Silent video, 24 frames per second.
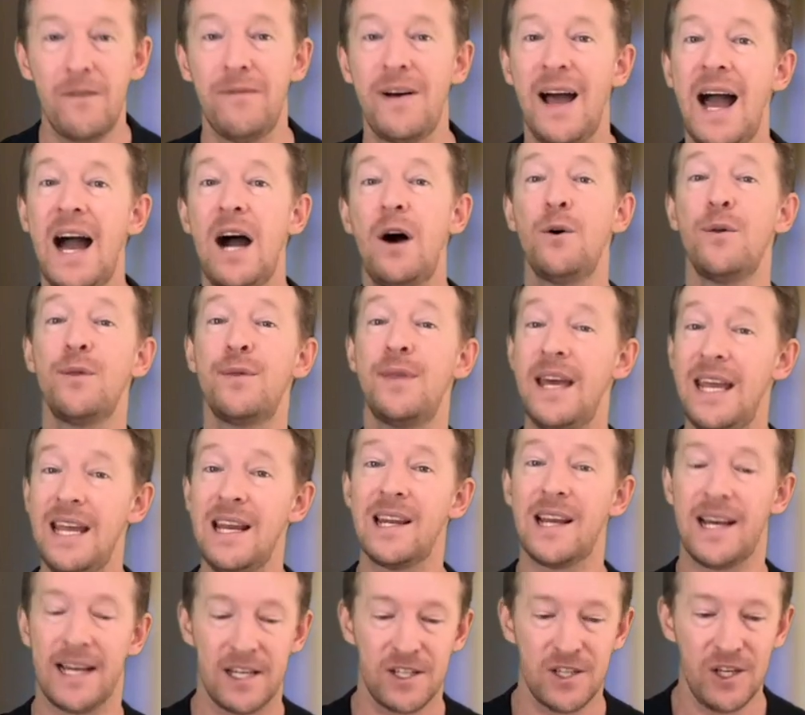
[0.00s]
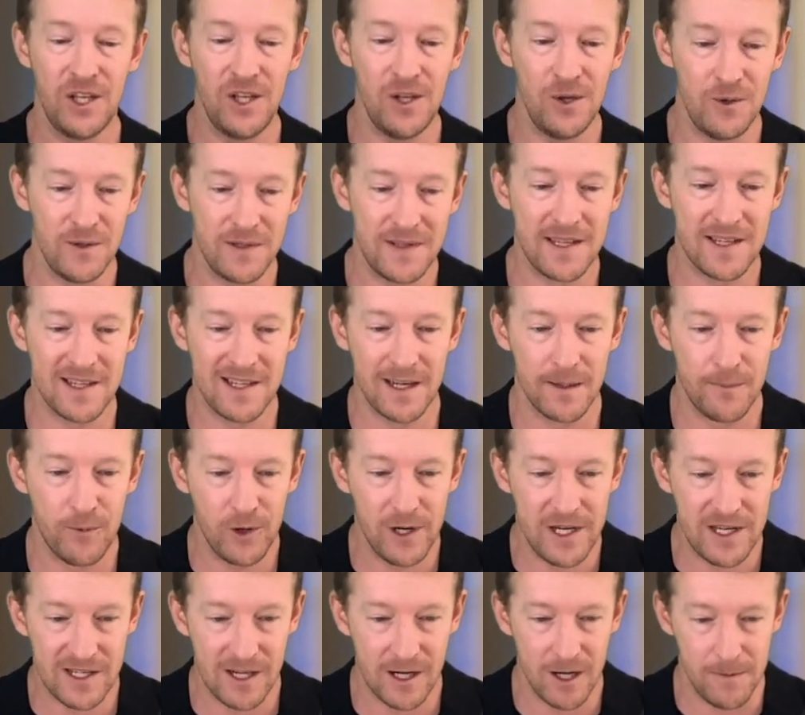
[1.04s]
of how they like to use the
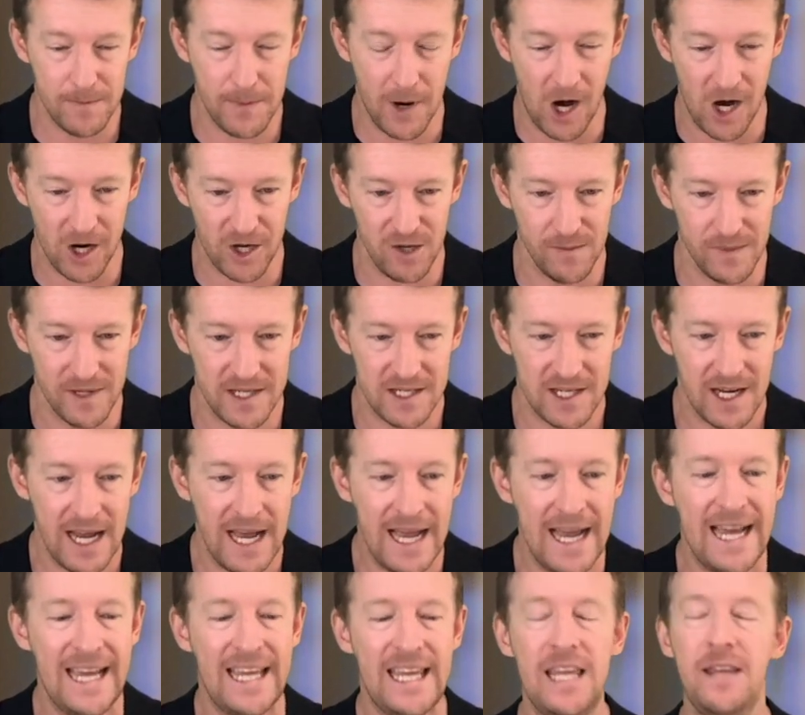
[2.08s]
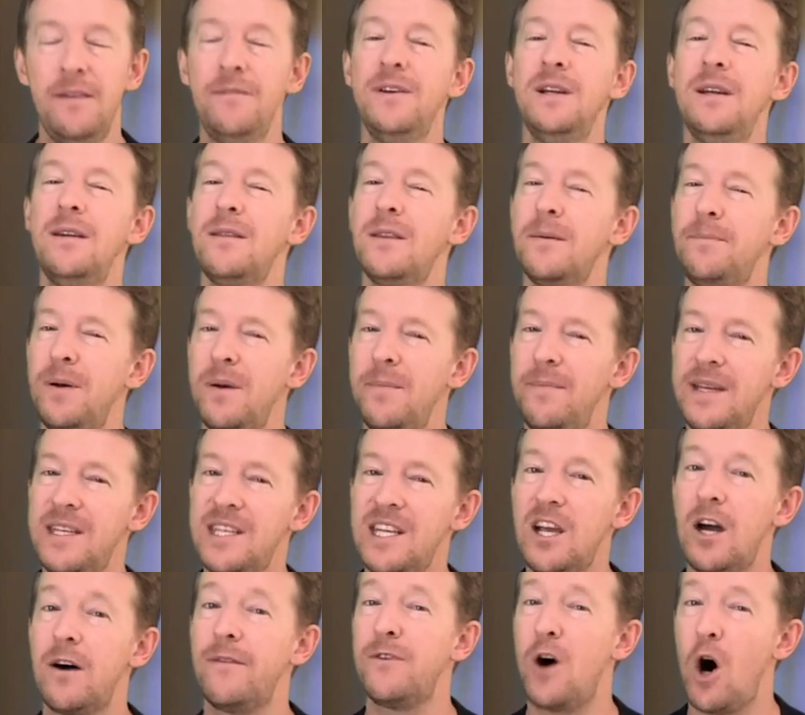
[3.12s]
slippery slope argument. Even the
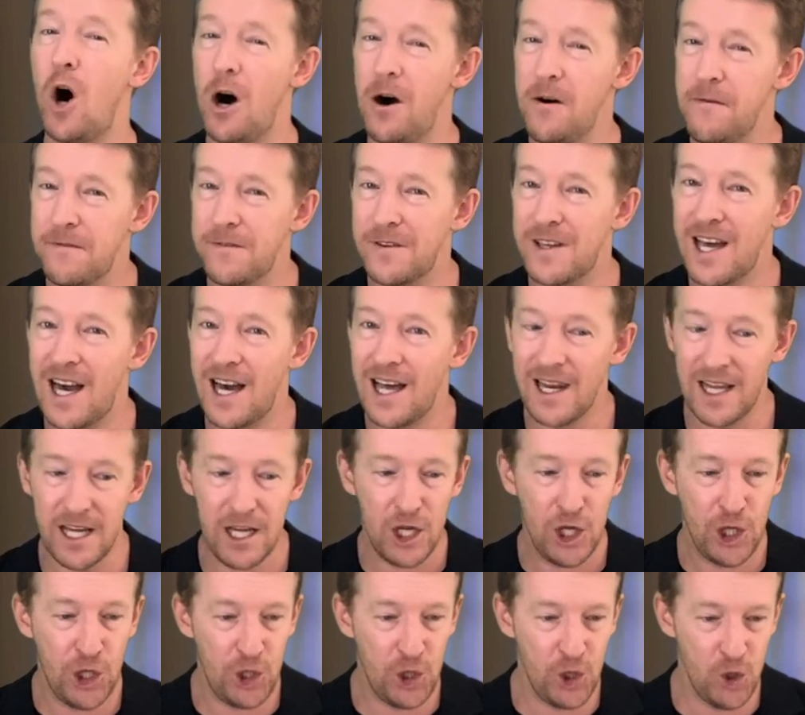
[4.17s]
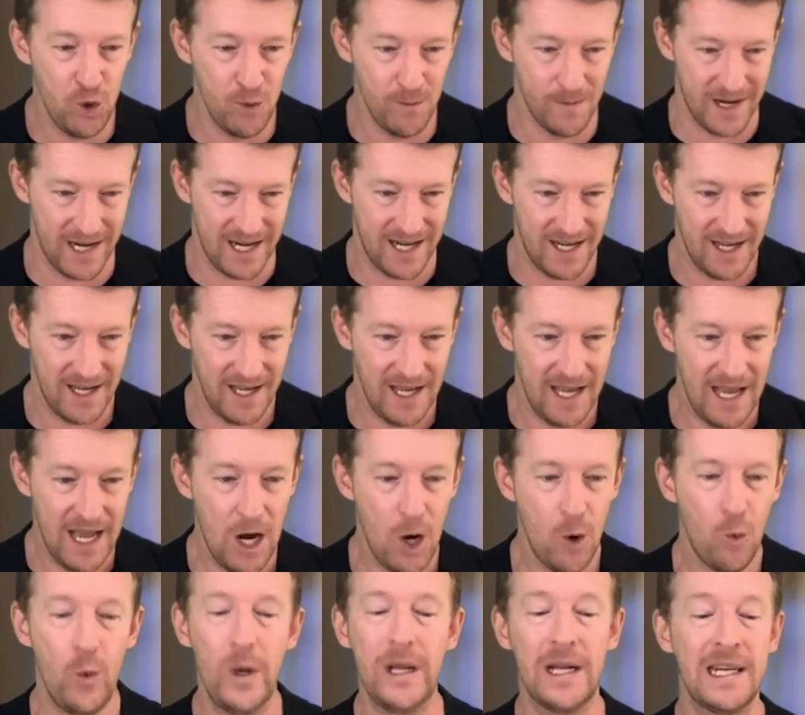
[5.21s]
permitting of off-color humor
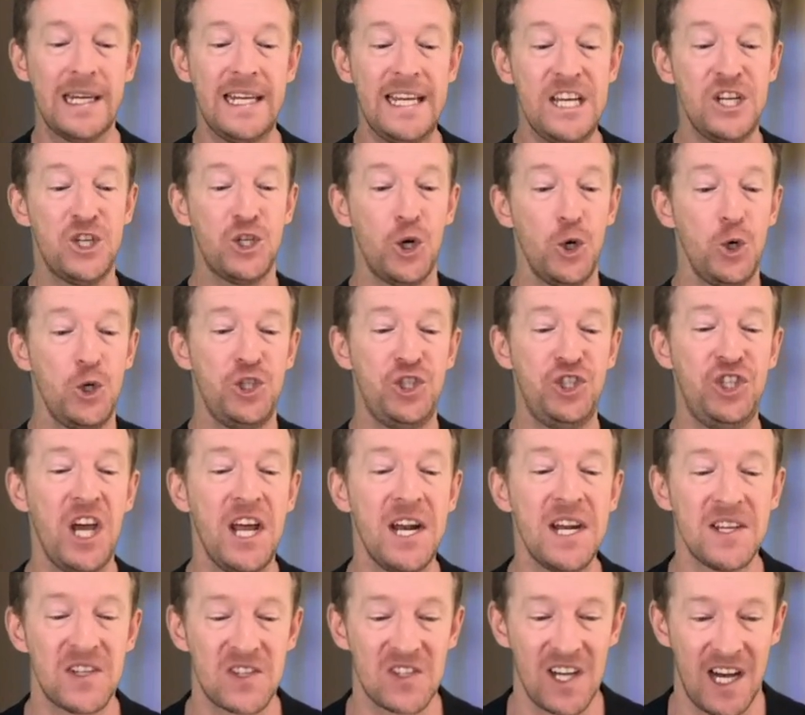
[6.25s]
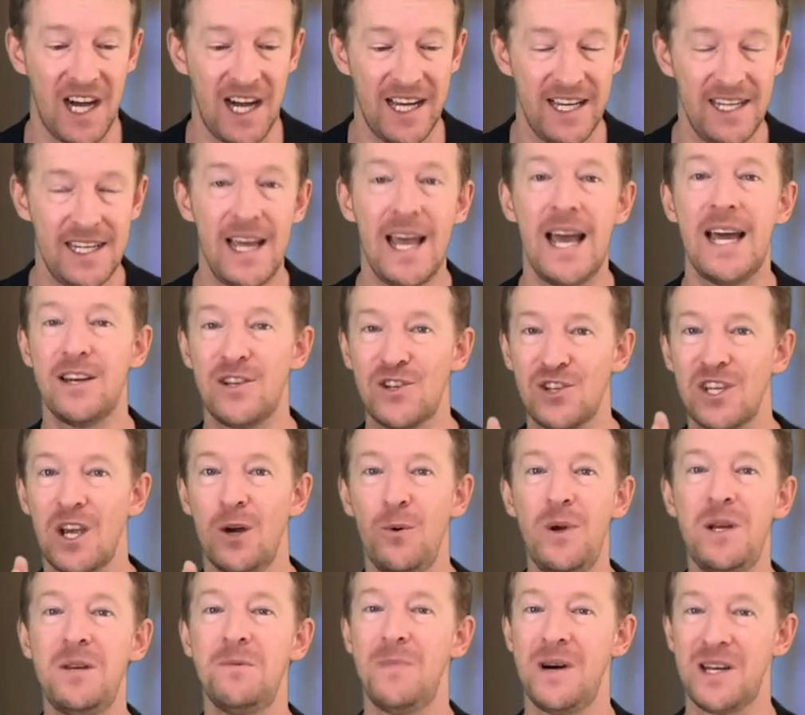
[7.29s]
will lead to genocide, and
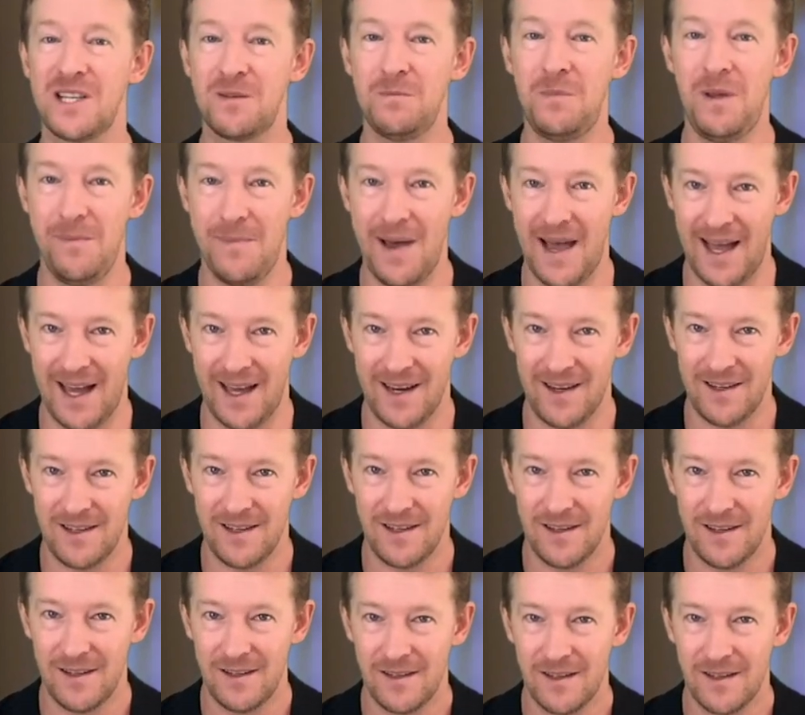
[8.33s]
so it must be banned.